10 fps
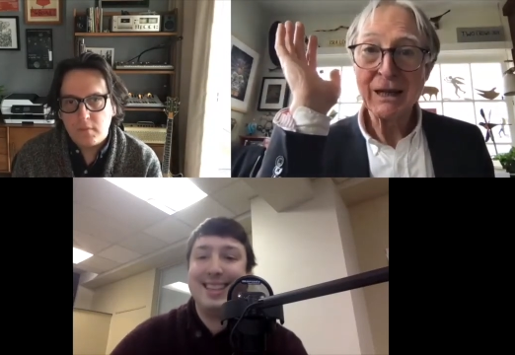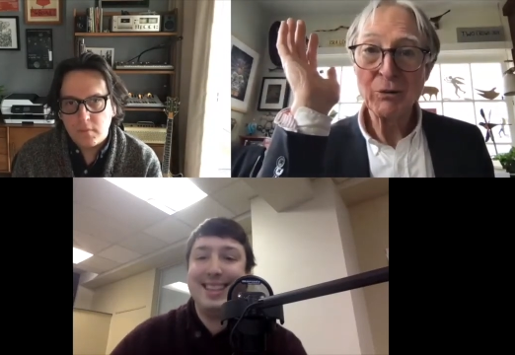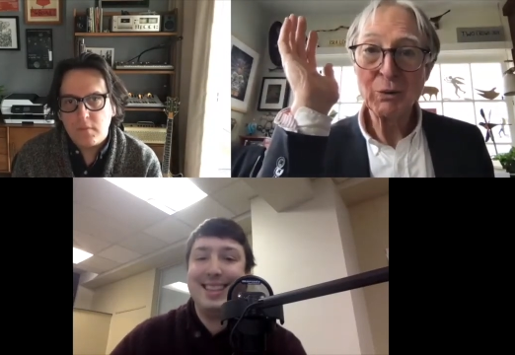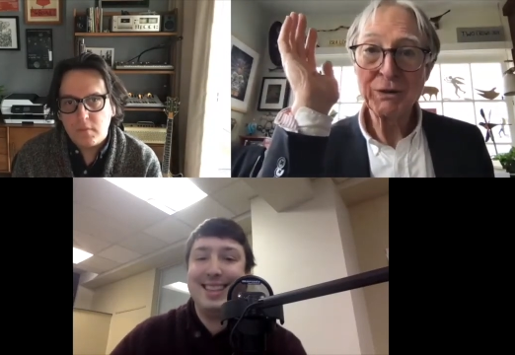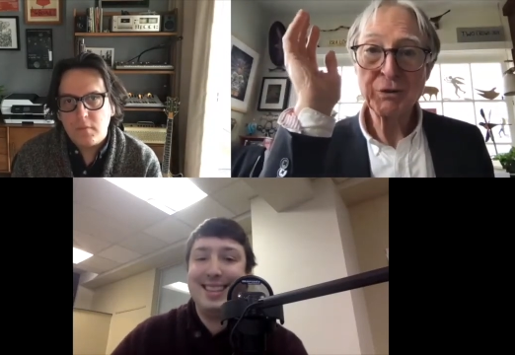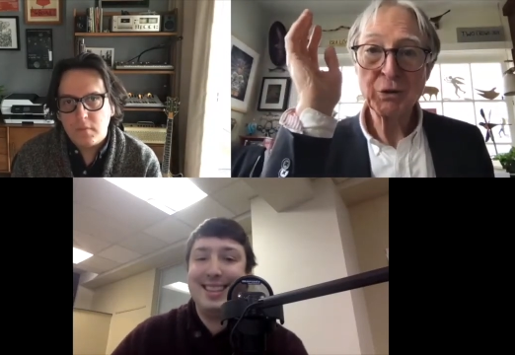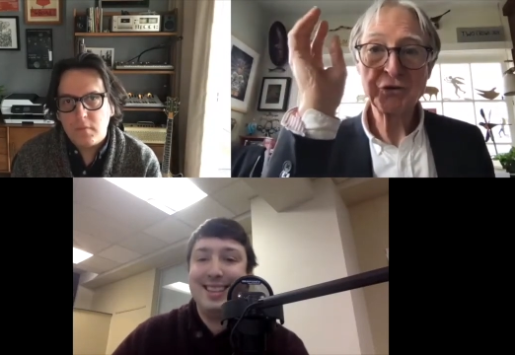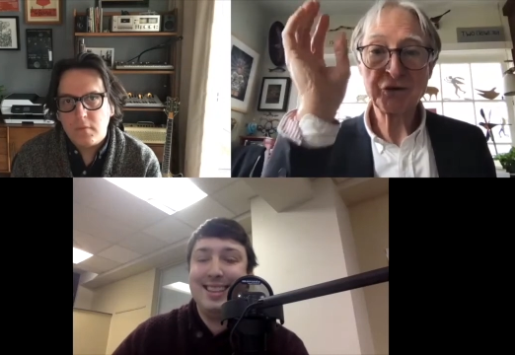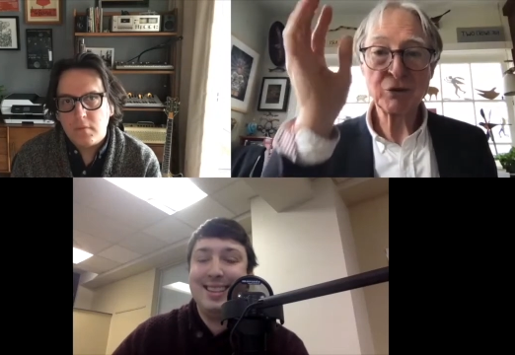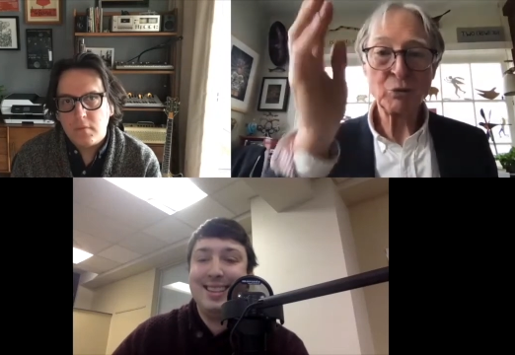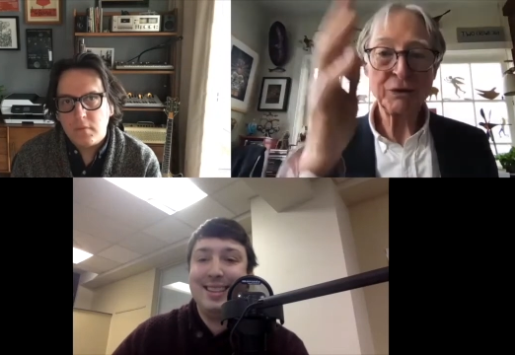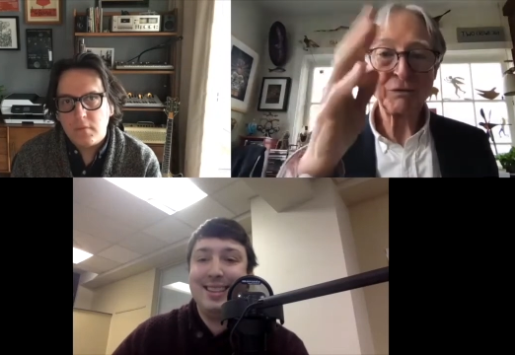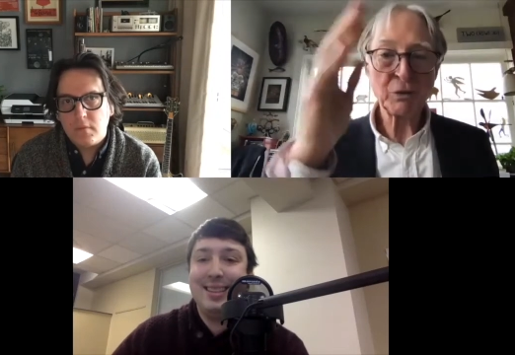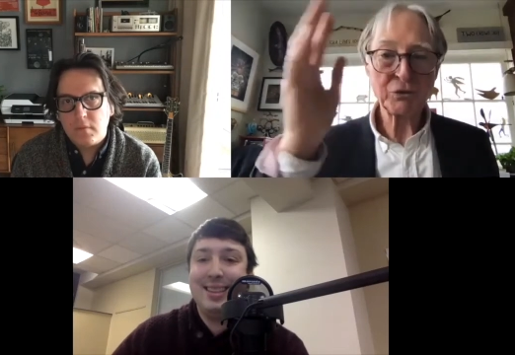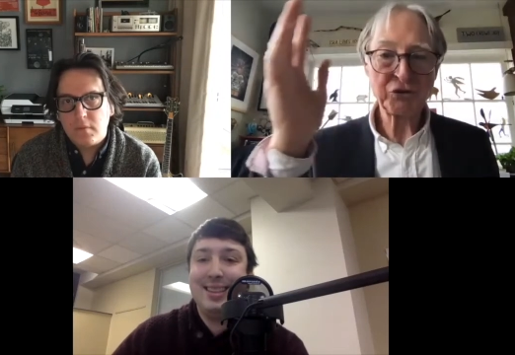Speaker 1: uh, with those with
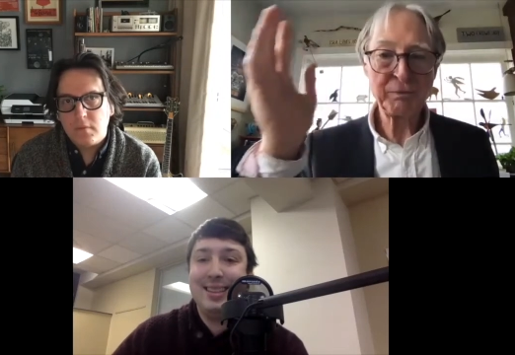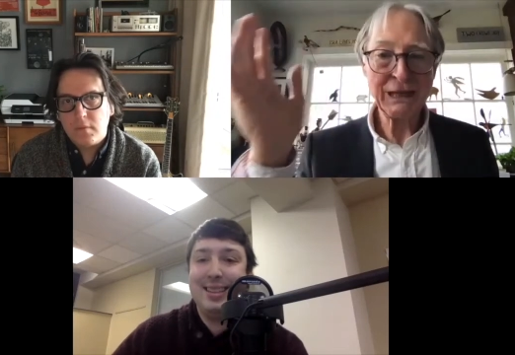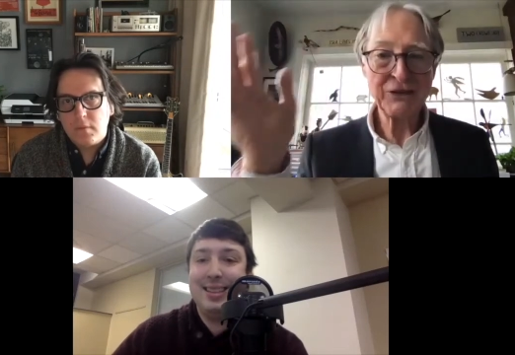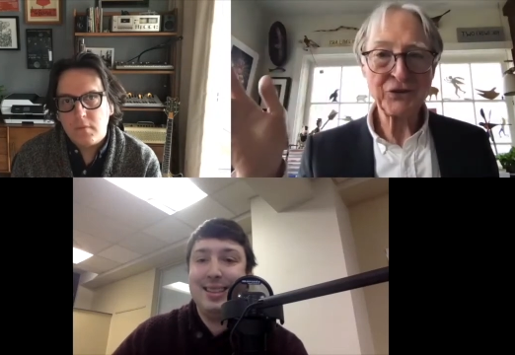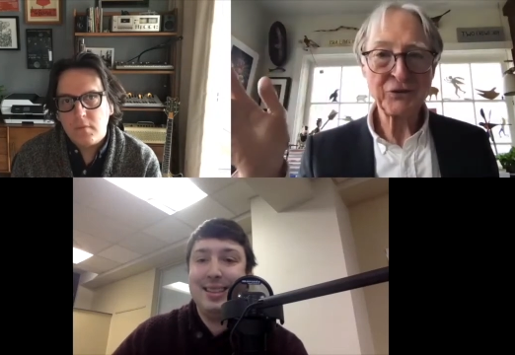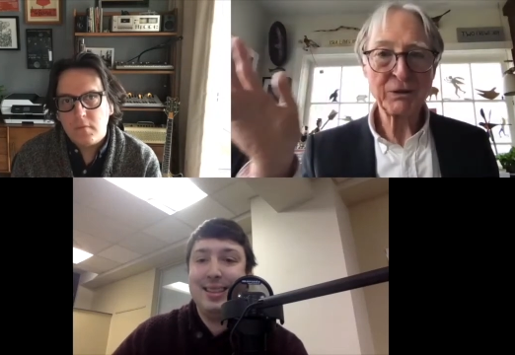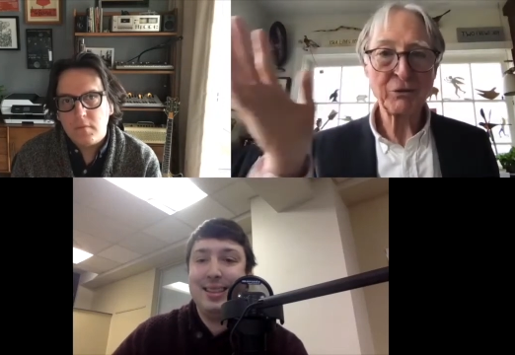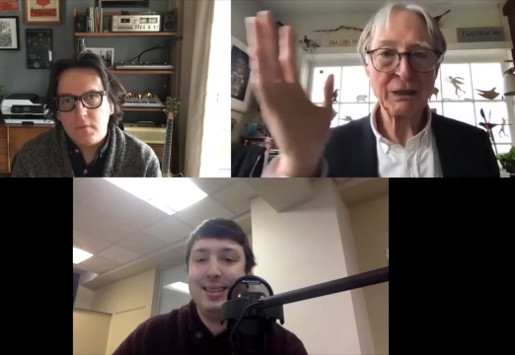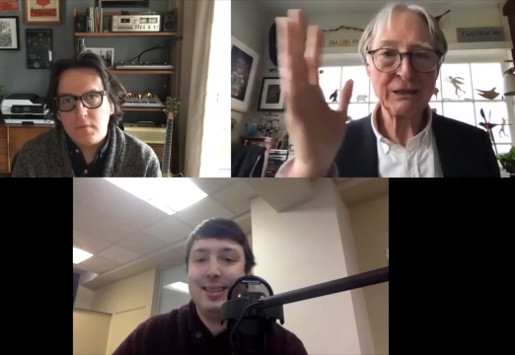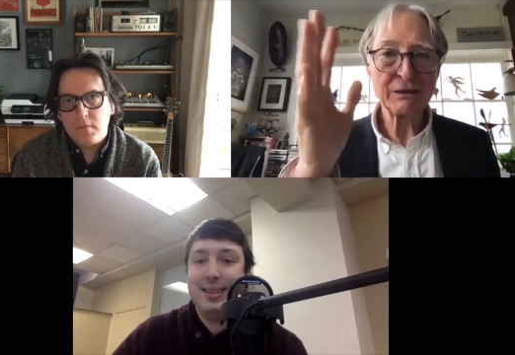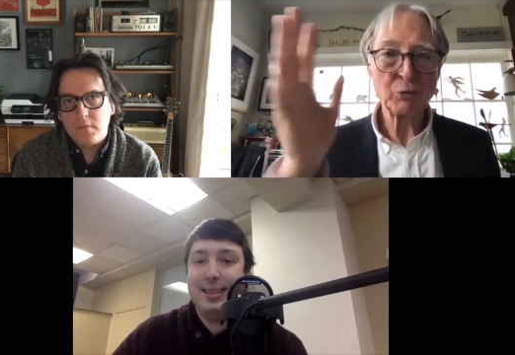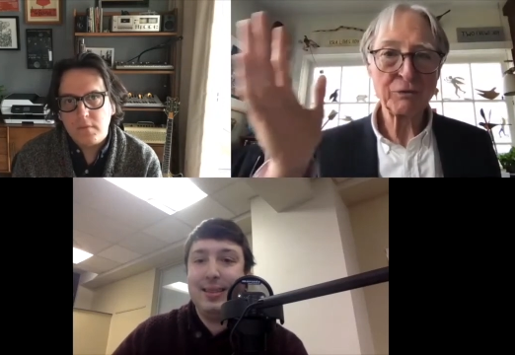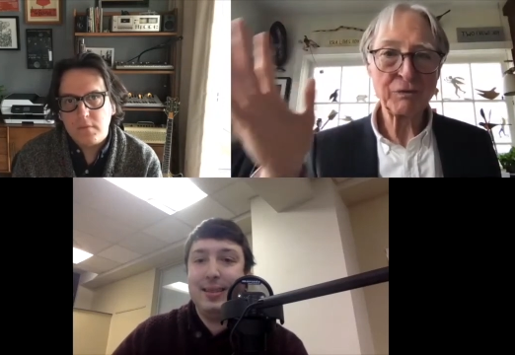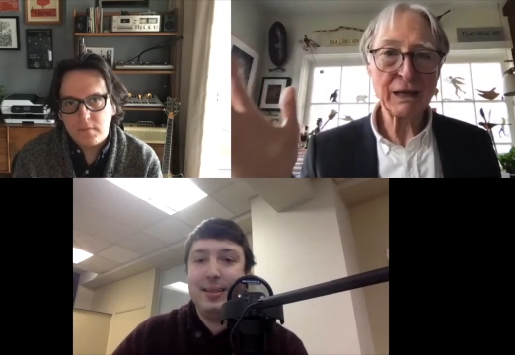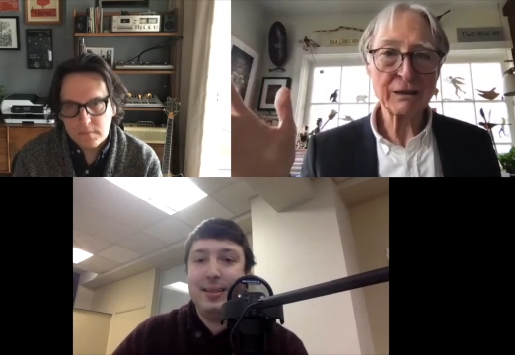those spaces between them with
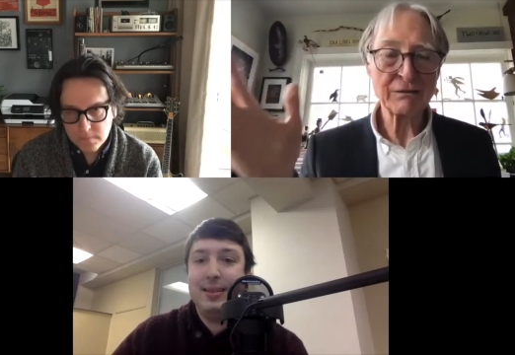that